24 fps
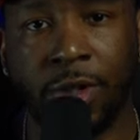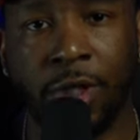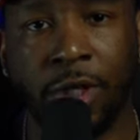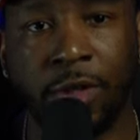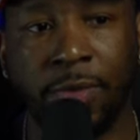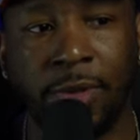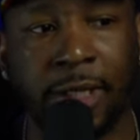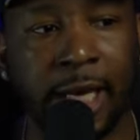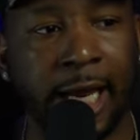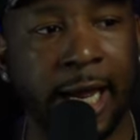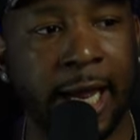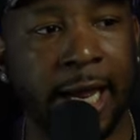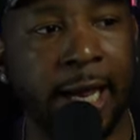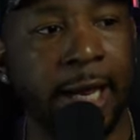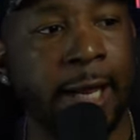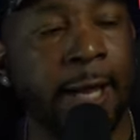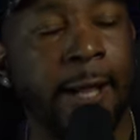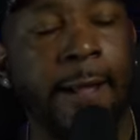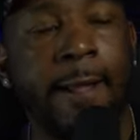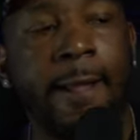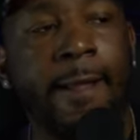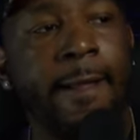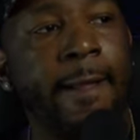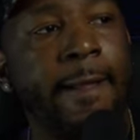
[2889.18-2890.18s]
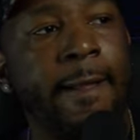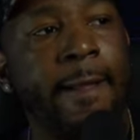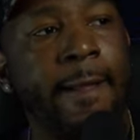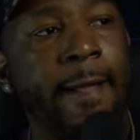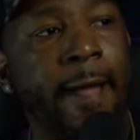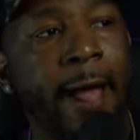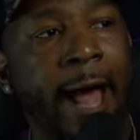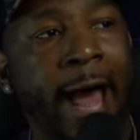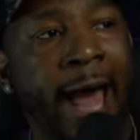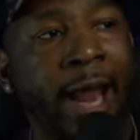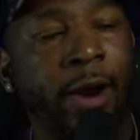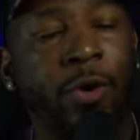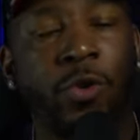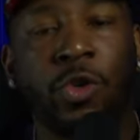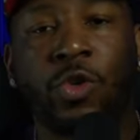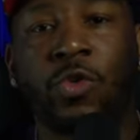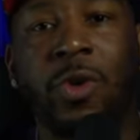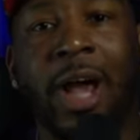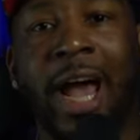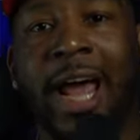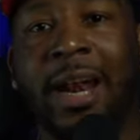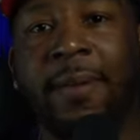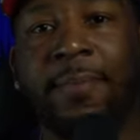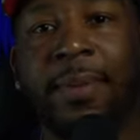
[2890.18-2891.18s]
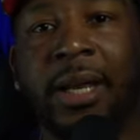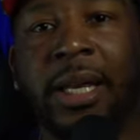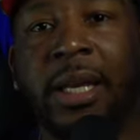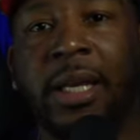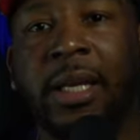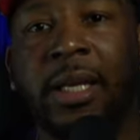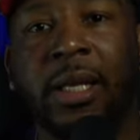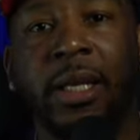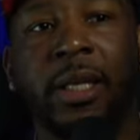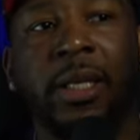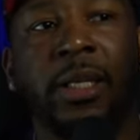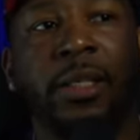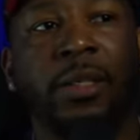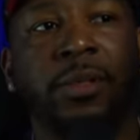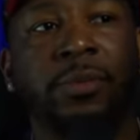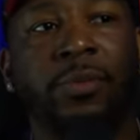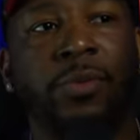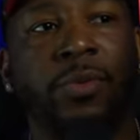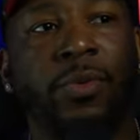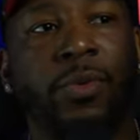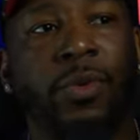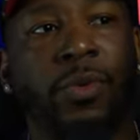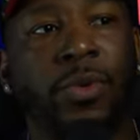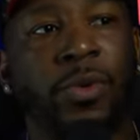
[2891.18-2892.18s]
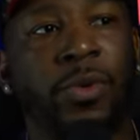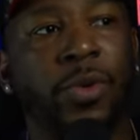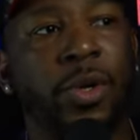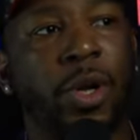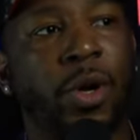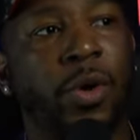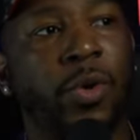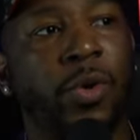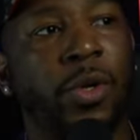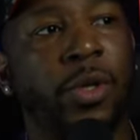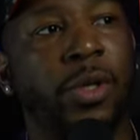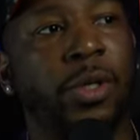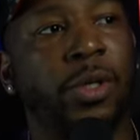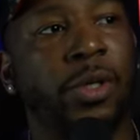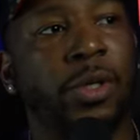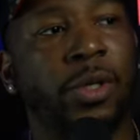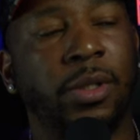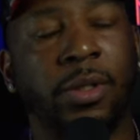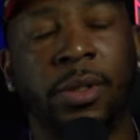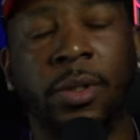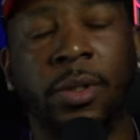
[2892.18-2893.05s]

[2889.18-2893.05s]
You see what I'm saying? I don't try to be, you know,